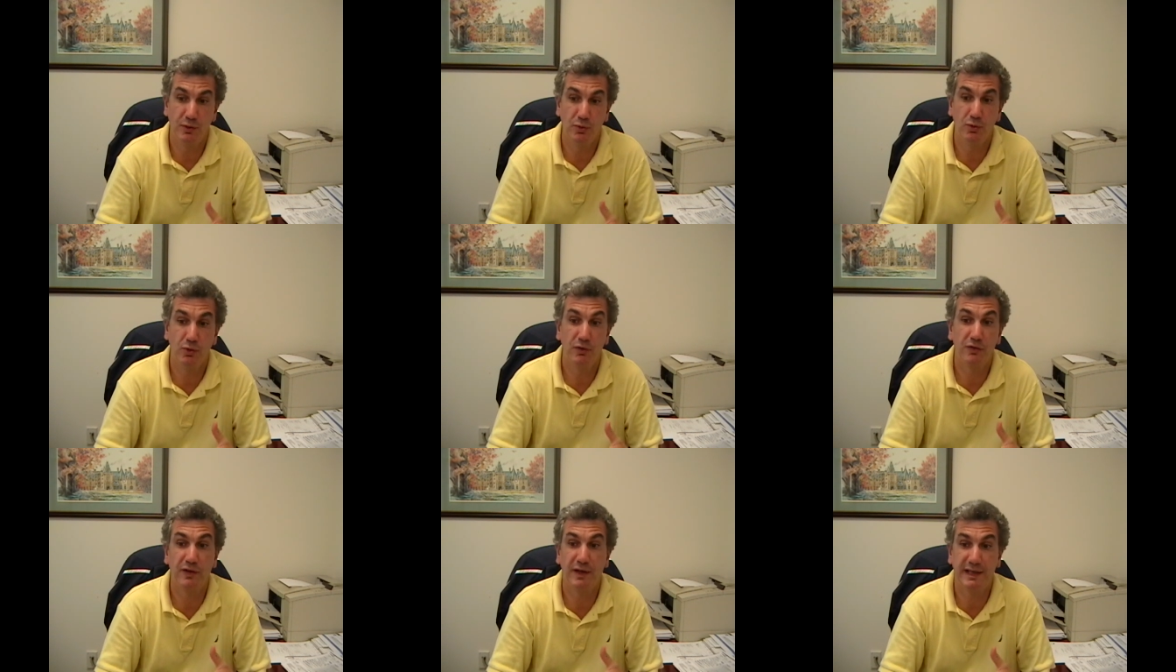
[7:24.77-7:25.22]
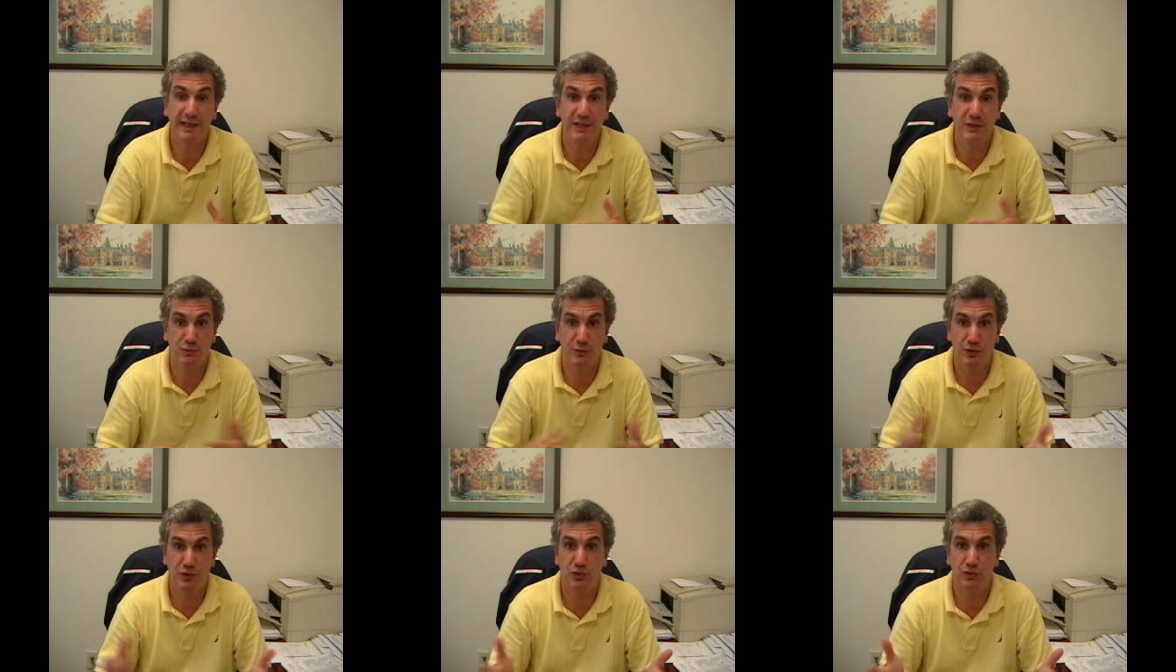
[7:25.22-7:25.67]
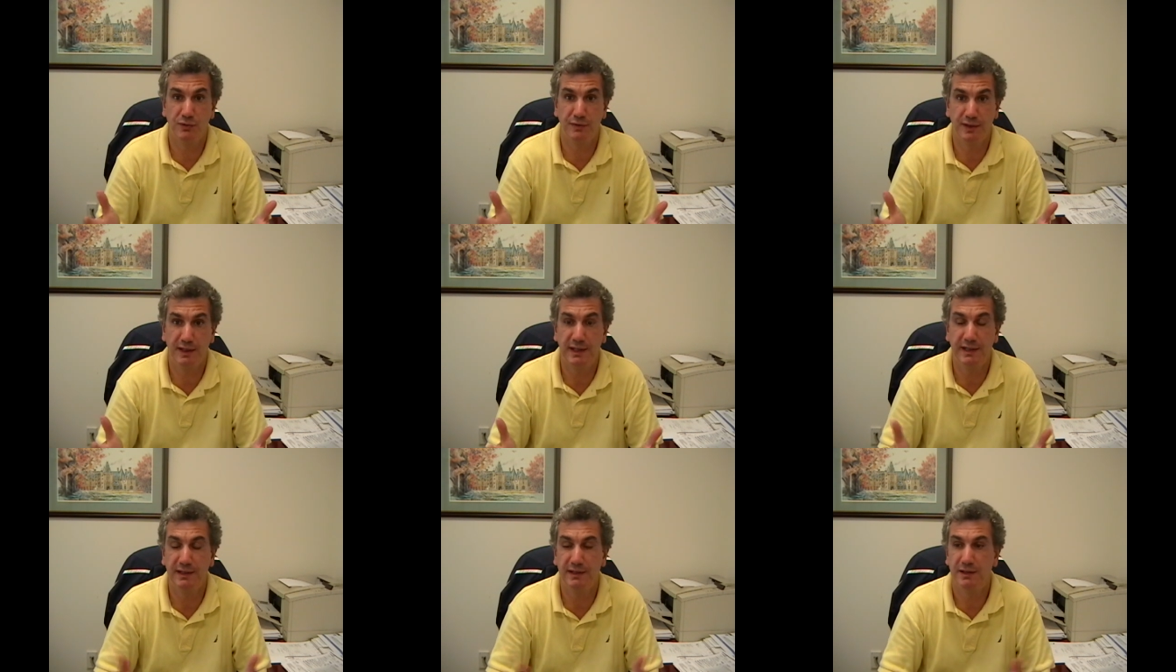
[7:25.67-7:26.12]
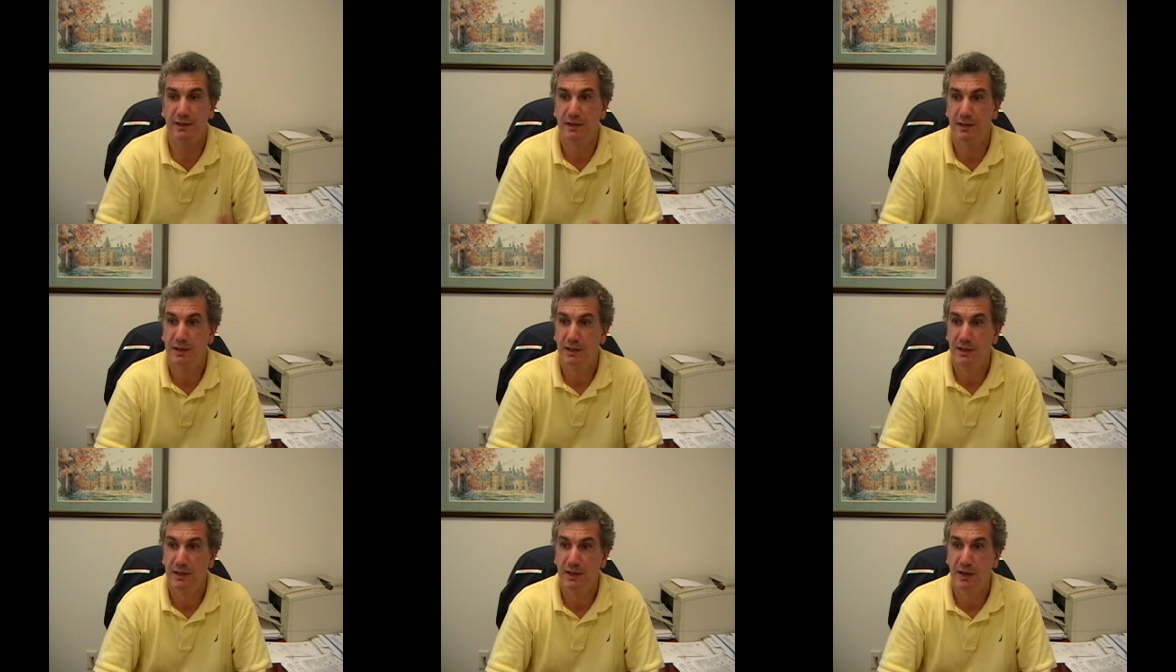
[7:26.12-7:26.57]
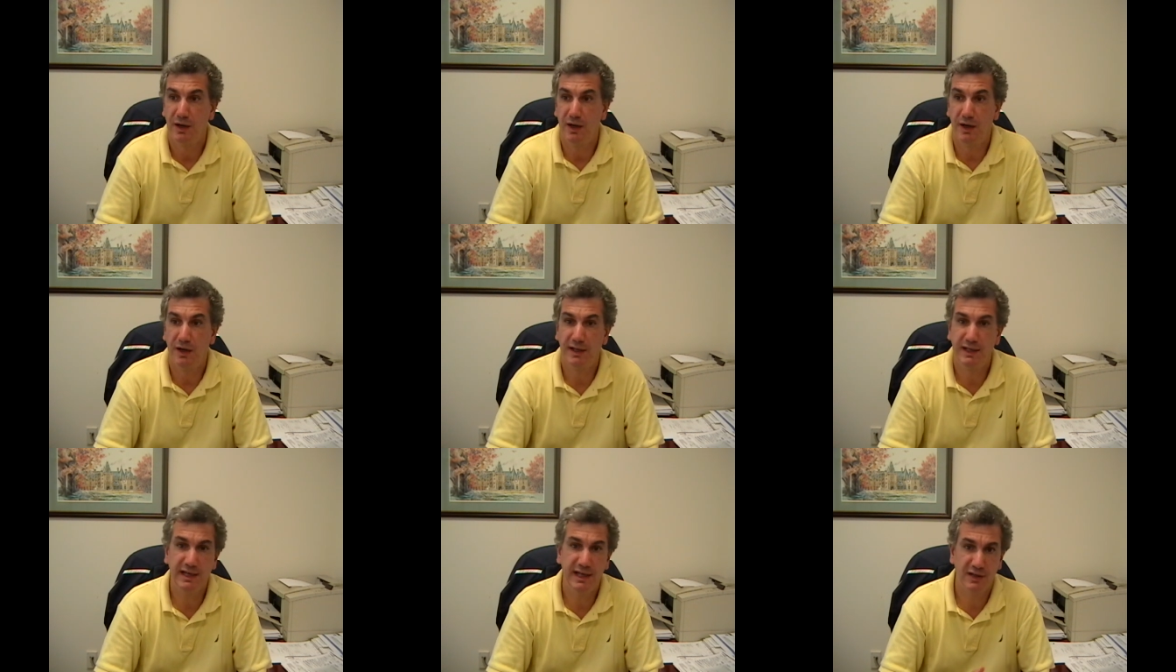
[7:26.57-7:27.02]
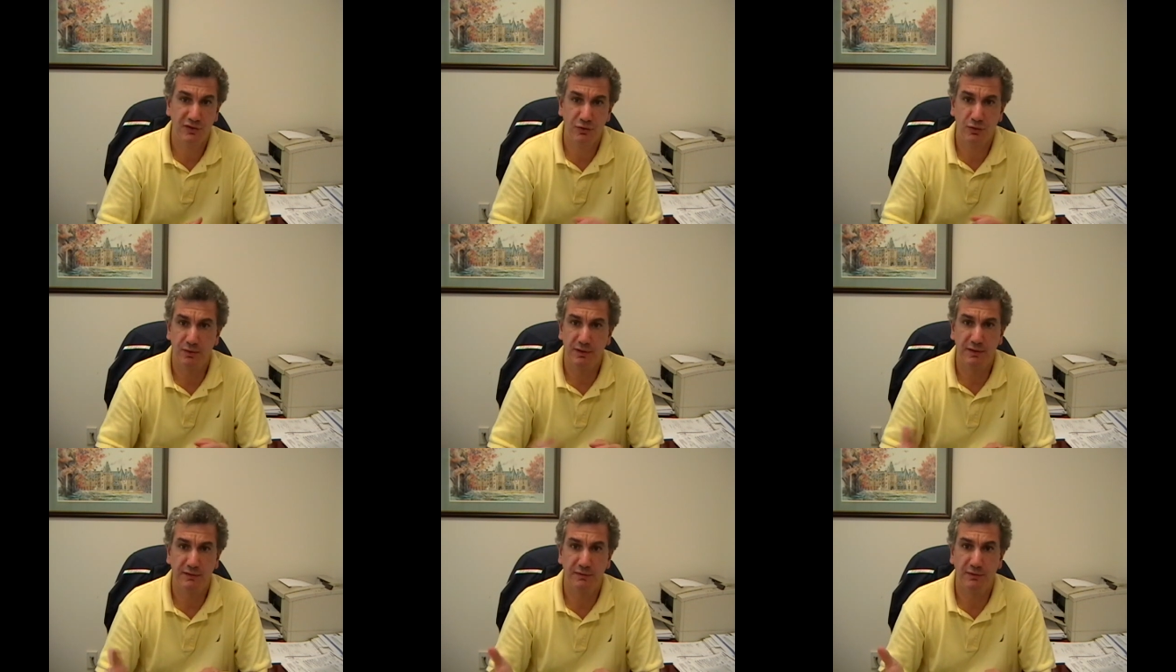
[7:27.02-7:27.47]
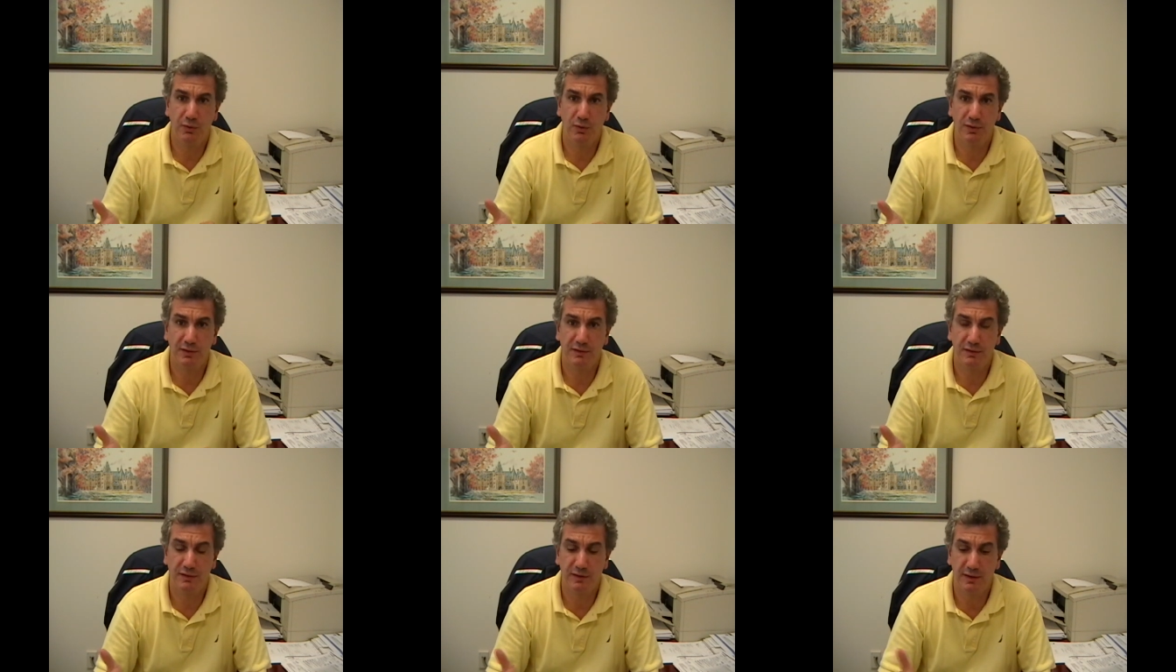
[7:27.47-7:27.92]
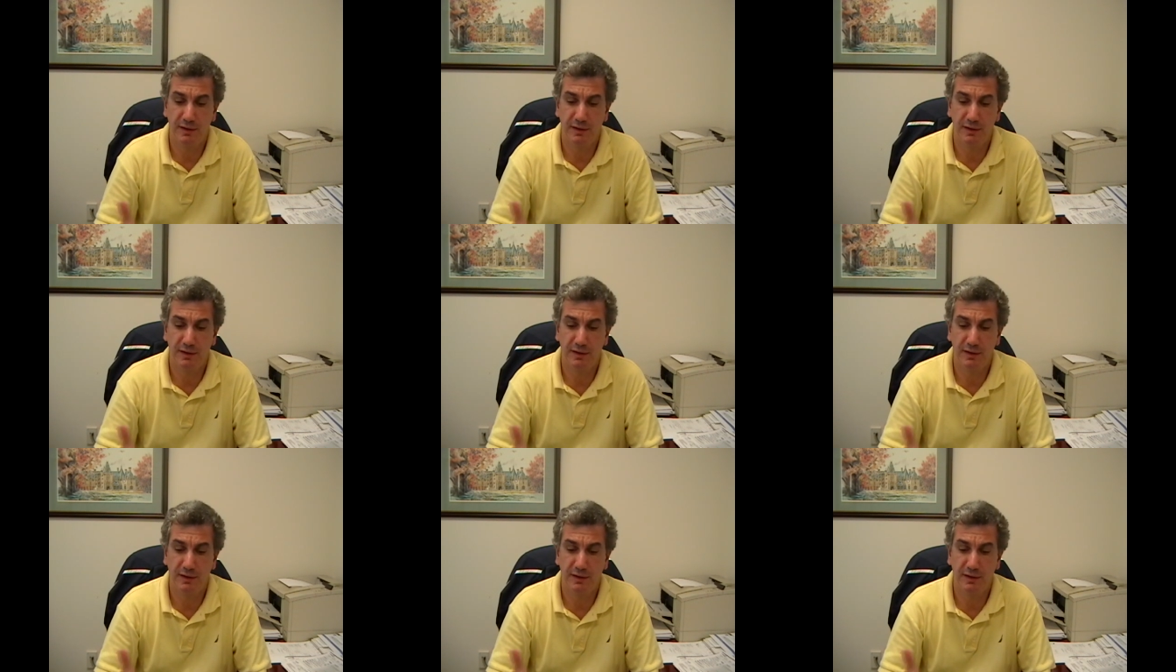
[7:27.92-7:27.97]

who looks like he's rejuvenated. Uh, he has already fought.